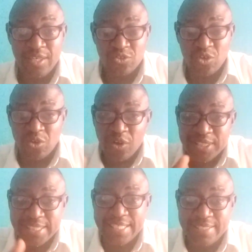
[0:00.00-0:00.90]
So those
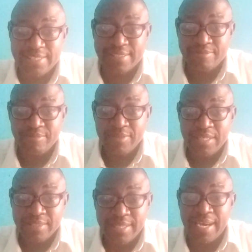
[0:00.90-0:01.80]
things,
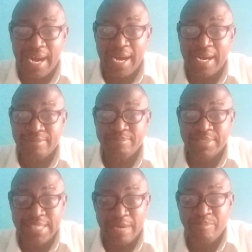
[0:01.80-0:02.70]
they are
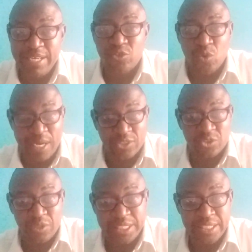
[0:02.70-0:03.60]
germane to our
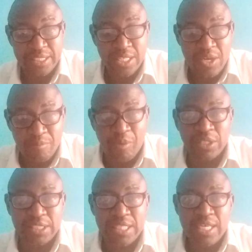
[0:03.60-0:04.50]
study.
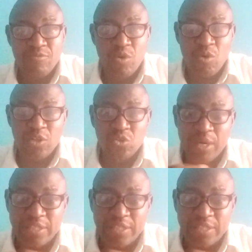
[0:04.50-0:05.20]
But we want to